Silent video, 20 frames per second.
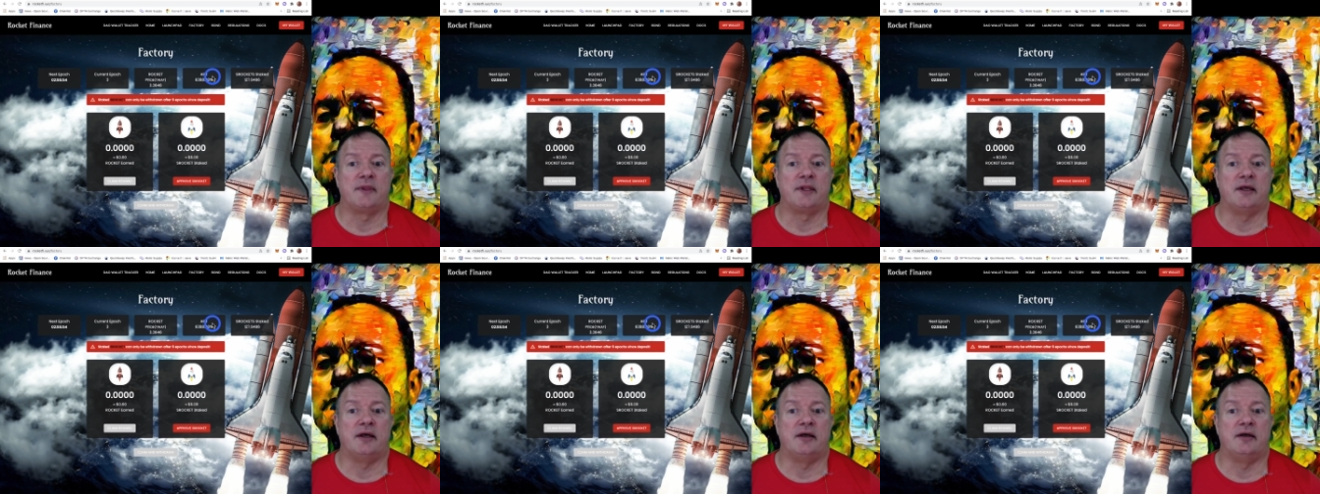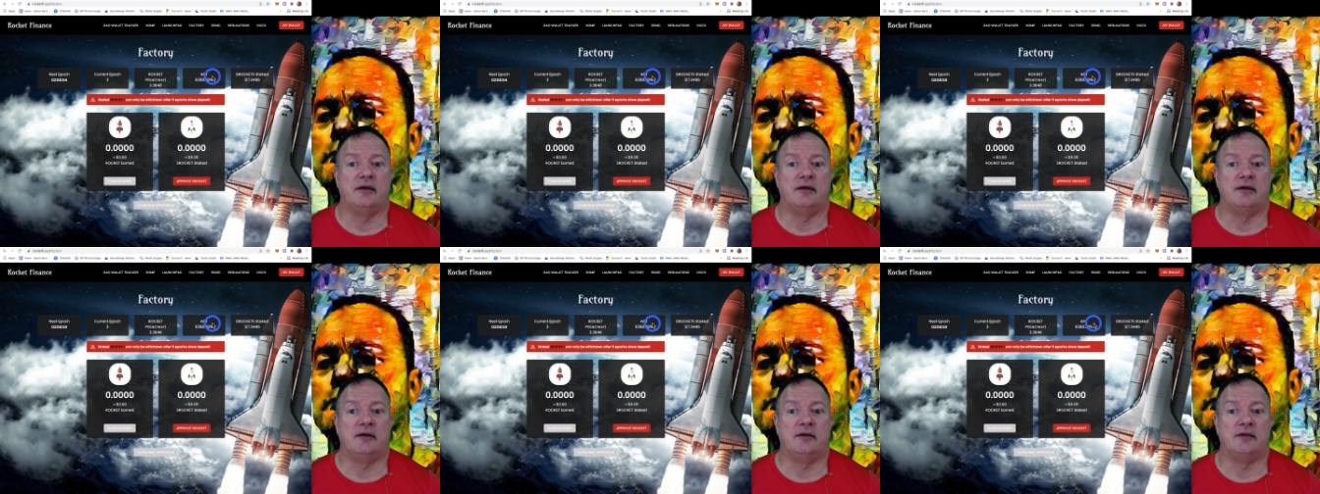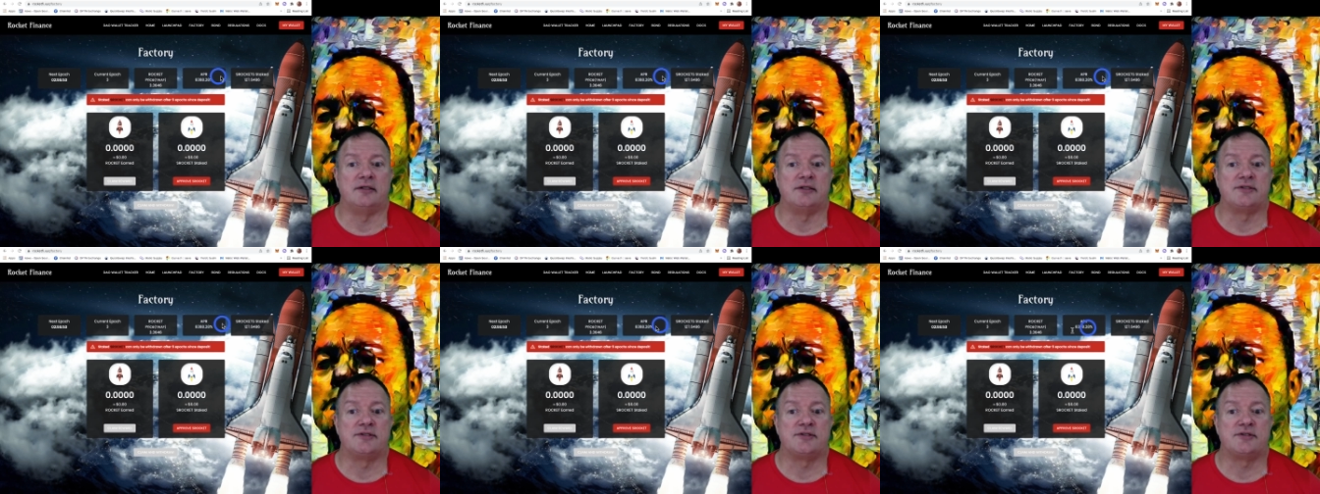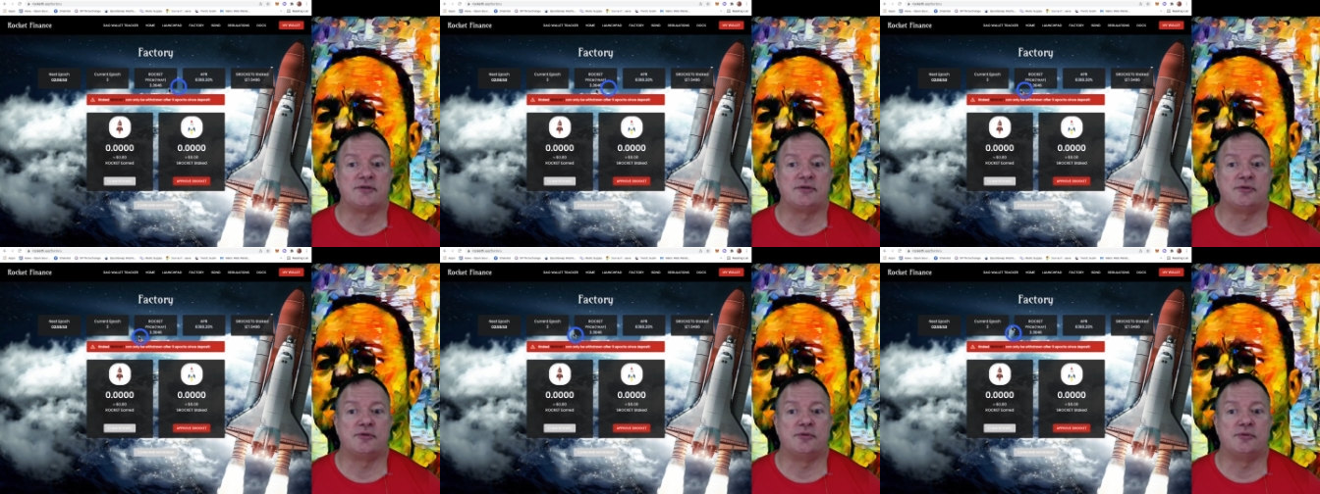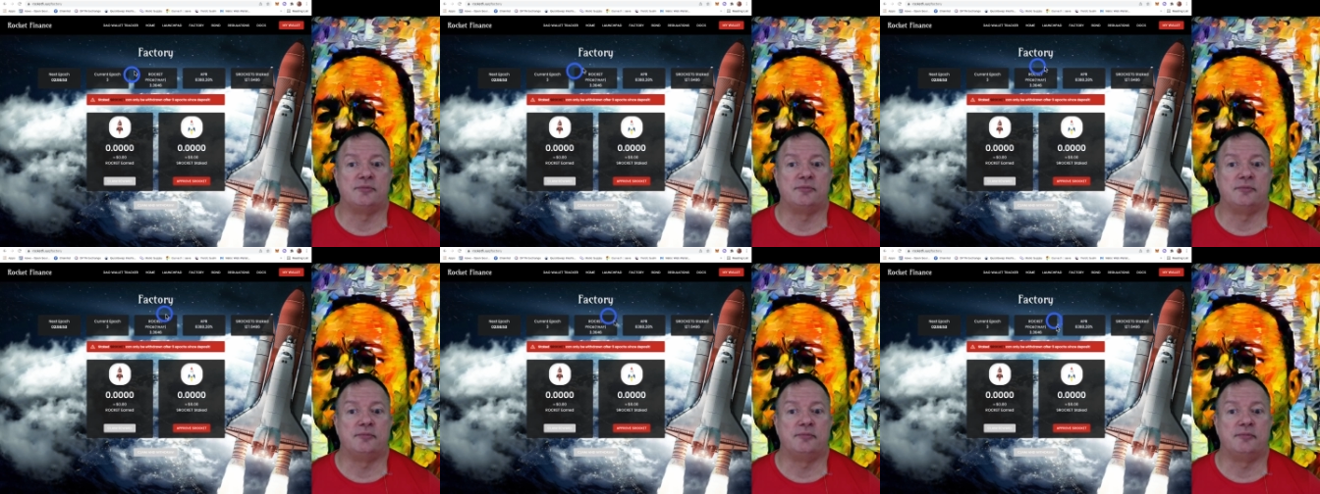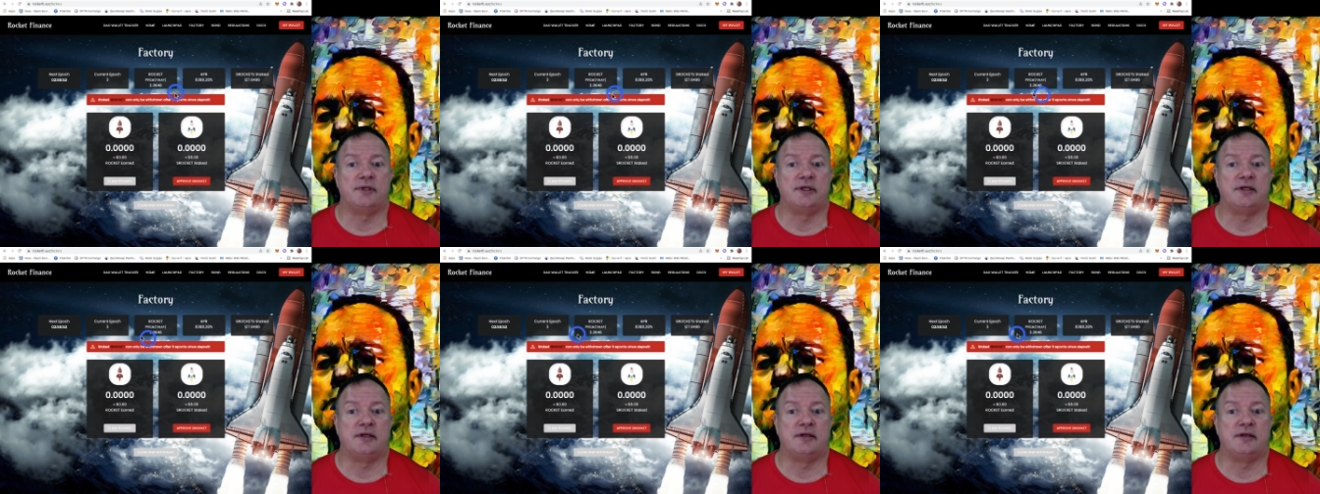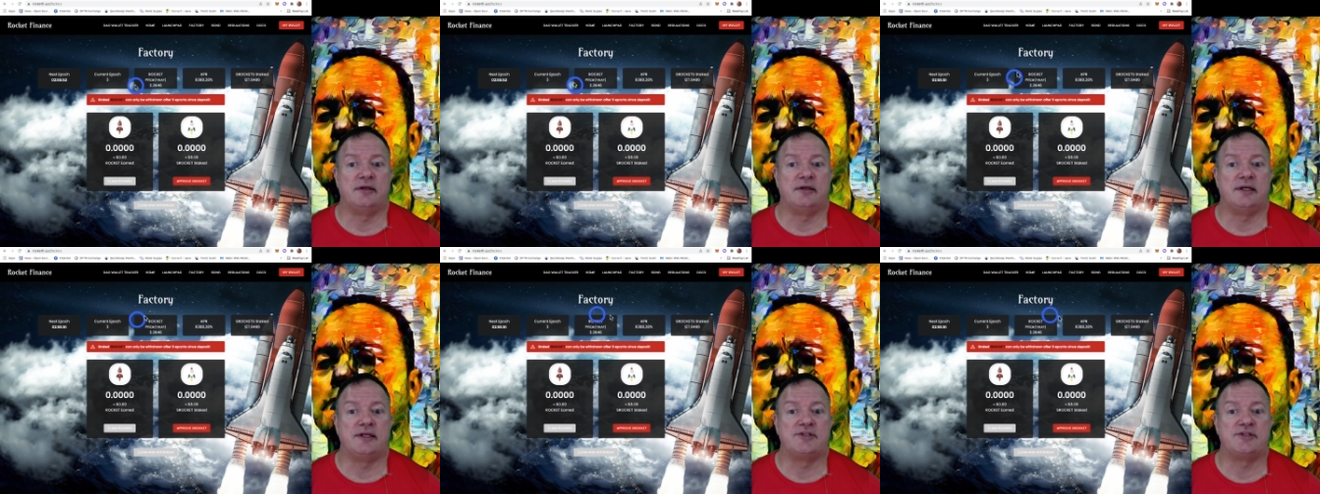So
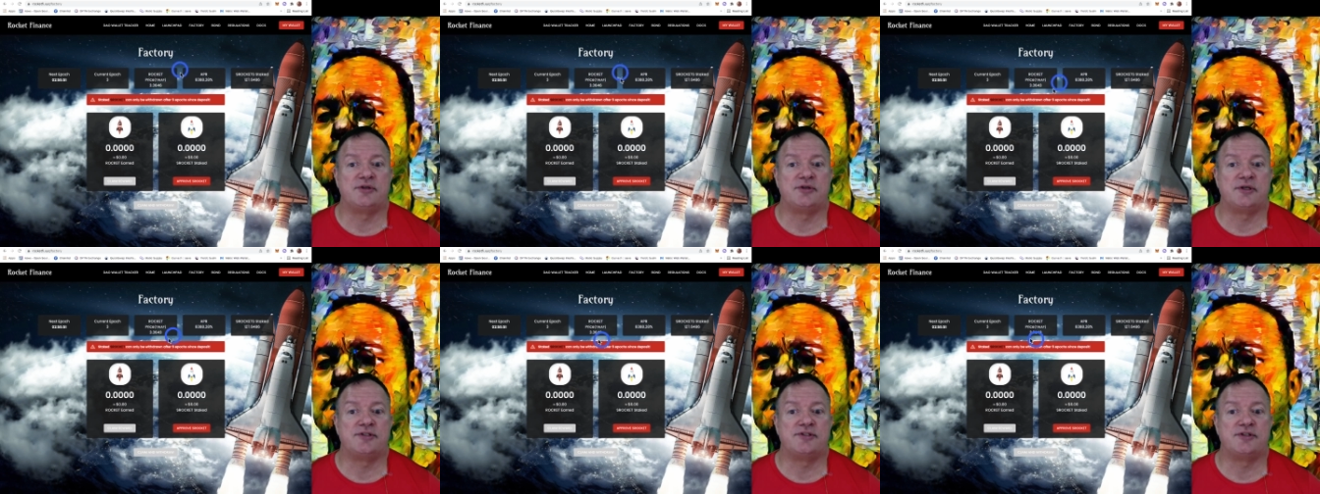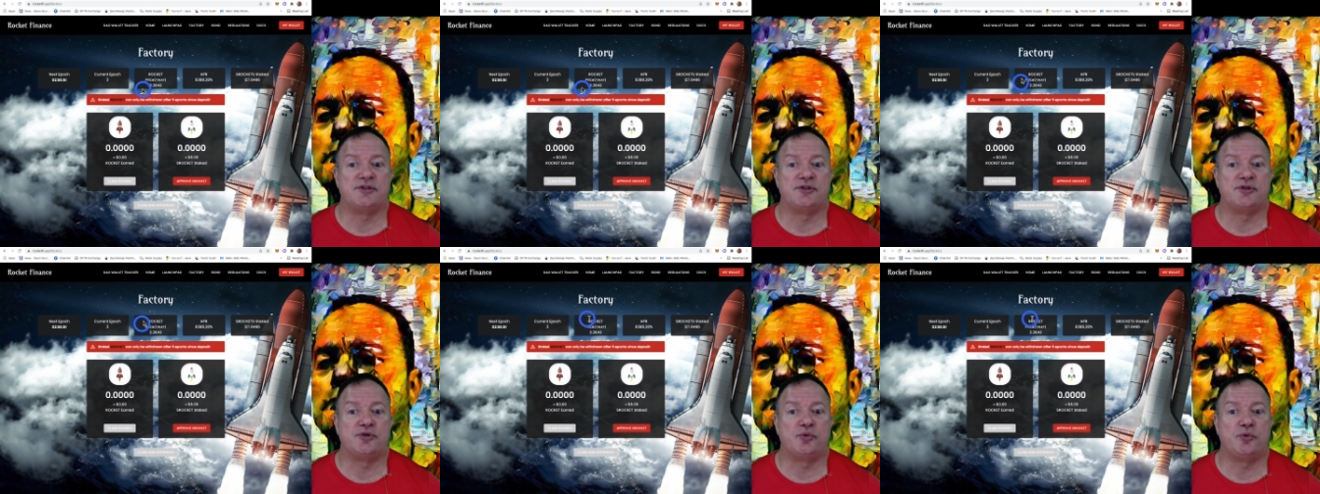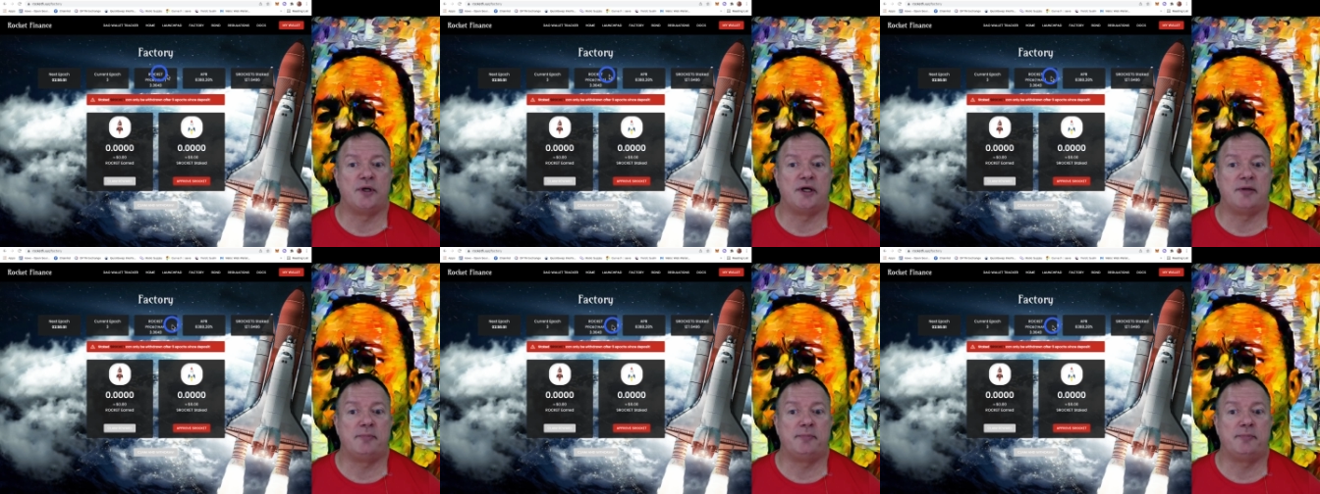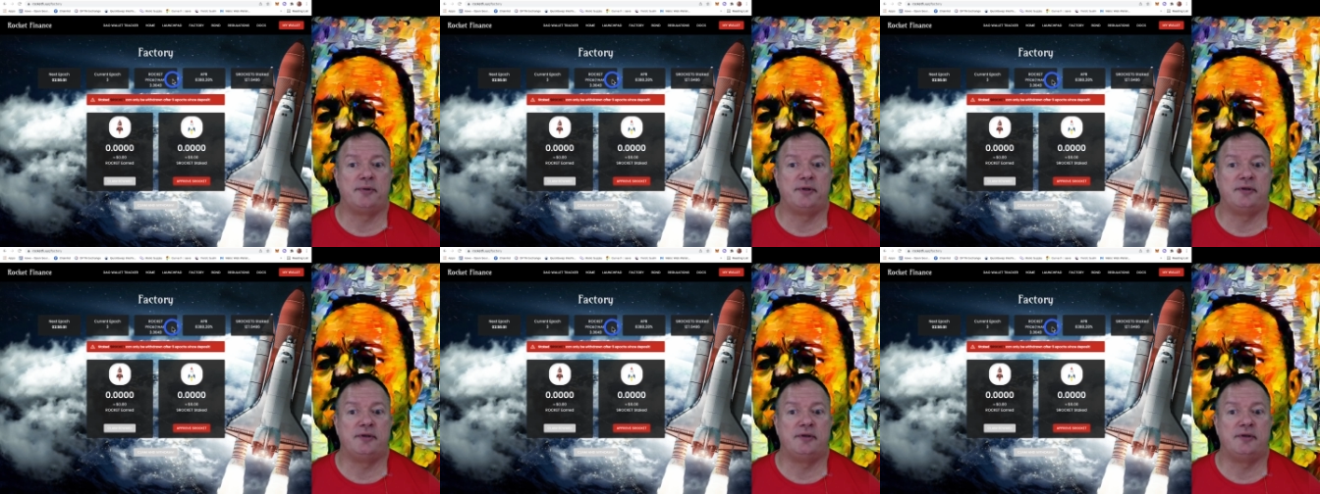as long as the TWAP